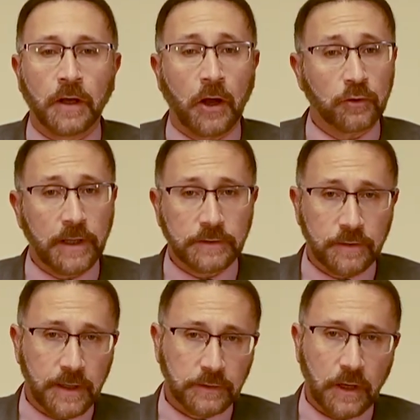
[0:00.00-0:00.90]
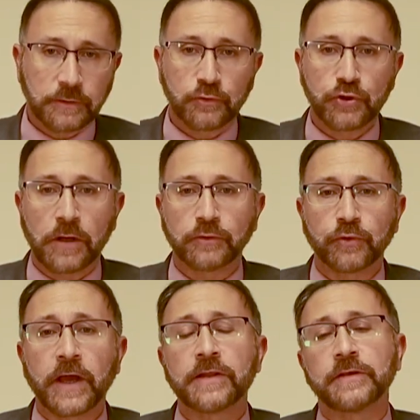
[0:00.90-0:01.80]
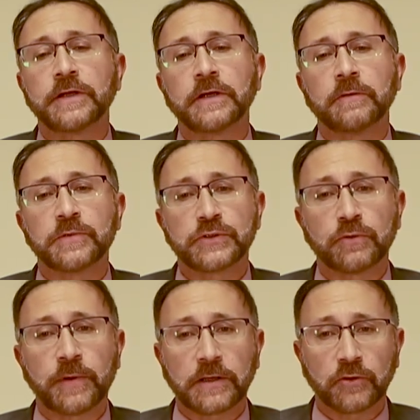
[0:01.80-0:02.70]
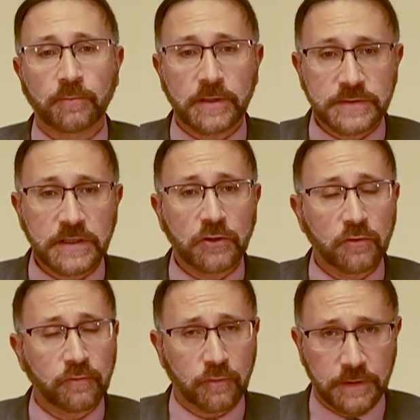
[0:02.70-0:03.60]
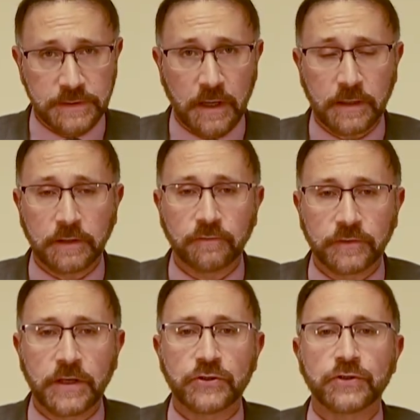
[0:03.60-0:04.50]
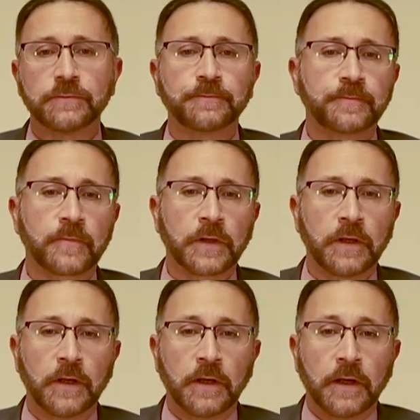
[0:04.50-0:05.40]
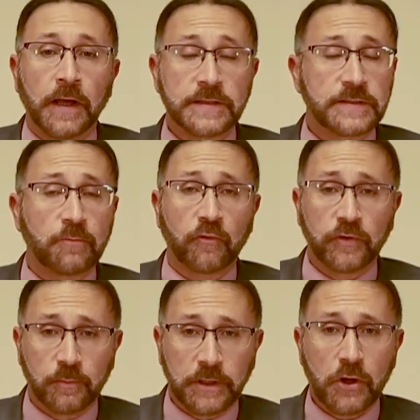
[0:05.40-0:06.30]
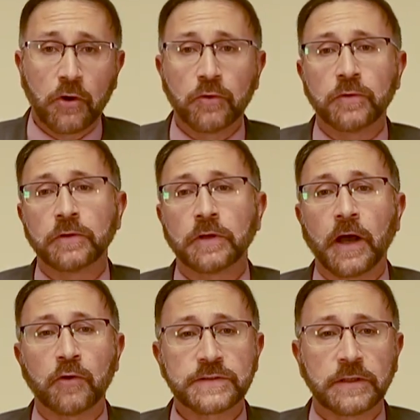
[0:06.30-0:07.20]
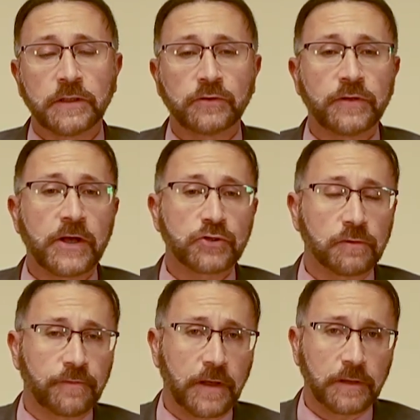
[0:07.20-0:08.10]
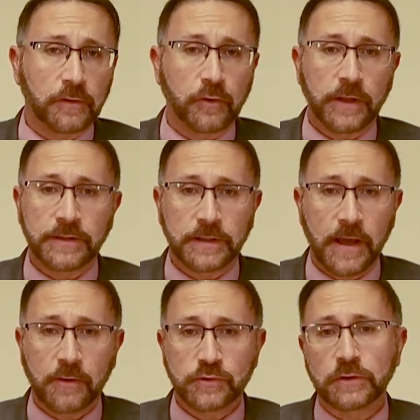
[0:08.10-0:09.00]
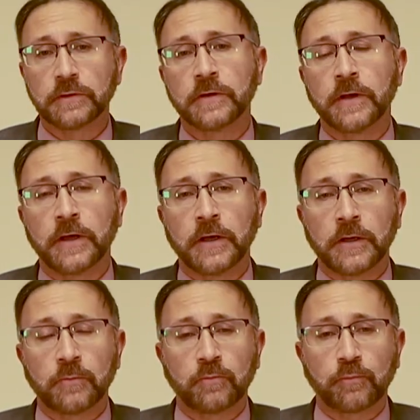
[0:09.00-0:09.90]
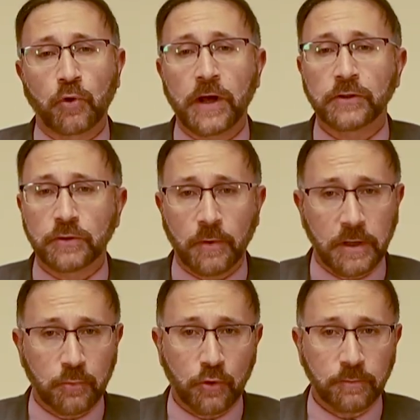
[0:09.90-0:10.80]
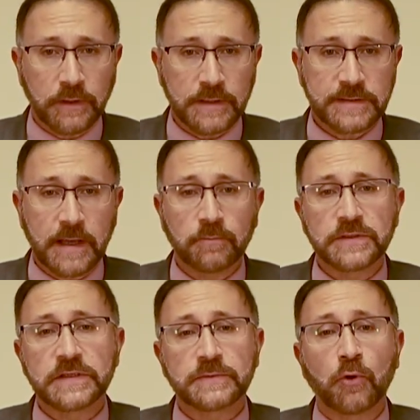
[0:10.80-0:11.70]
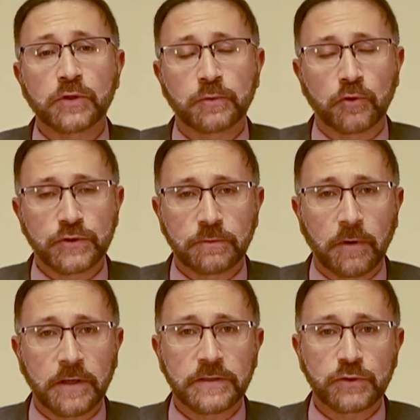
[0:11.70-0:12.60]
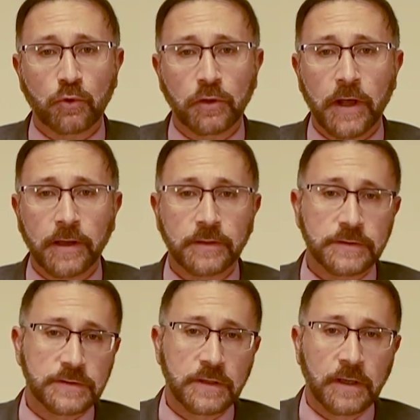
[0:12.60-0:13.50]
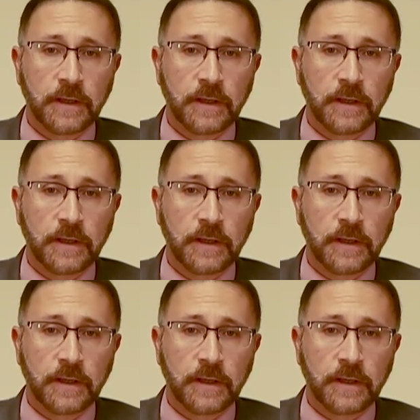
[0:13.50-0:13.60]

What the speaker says: I would like to thank Dr. John Duke Anthony and Mr. Patrick Mancino for this kind invitation. As some of you may know, I was an international fellow at the Council prior to my appointment as the embassy spokesperson by His Royal Highness